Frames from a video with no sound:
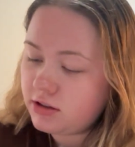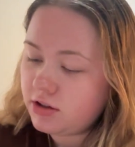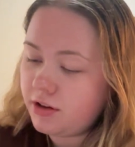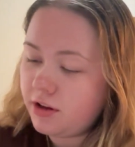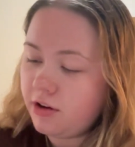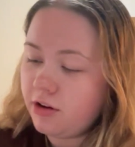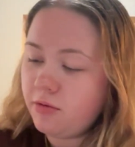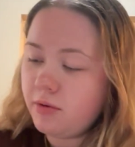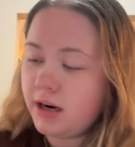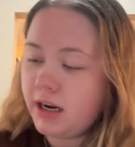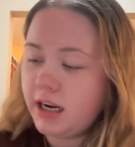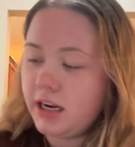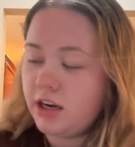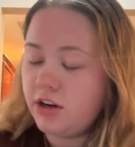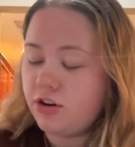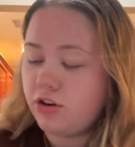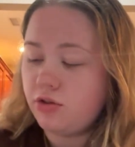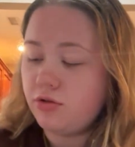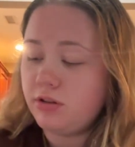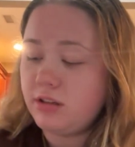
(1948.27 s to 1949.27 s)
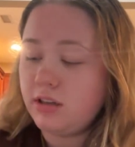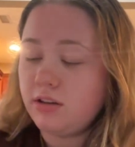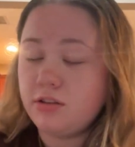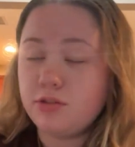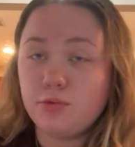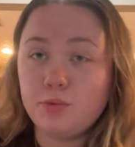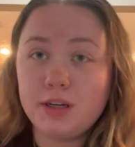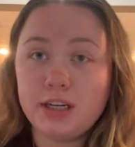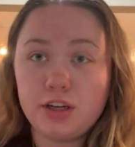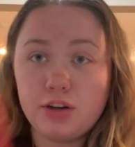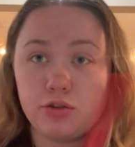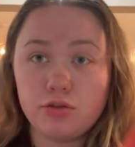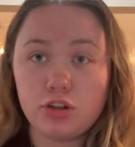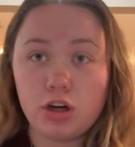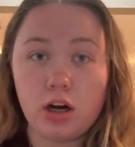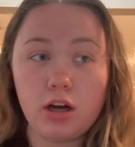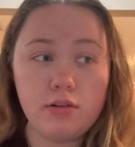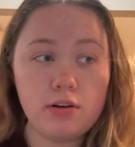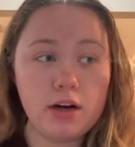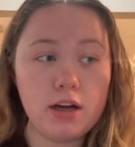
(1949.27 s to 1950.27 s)
So the only one I need to do still is read a new
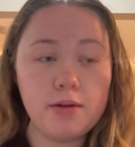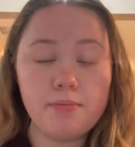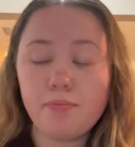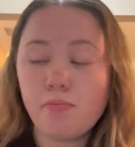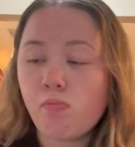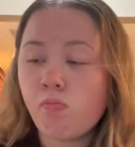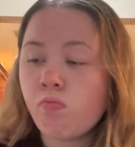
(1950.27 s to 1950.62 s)
genre.